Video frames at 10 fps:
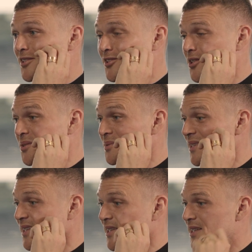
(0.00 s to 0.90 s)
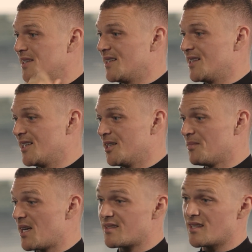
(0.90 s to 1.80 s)
So
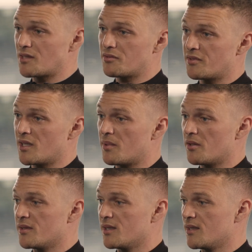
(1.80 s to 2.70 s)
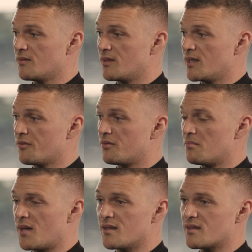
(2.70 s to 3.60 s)
that says everything about the different
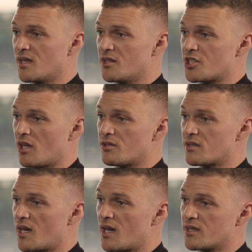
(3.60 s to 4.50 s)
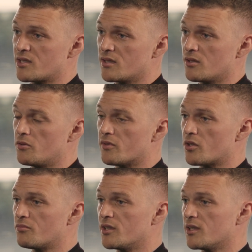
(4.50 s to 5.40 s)
mindset and the challenges that I had to
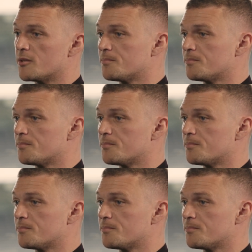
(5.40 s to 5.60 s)
overcome, really.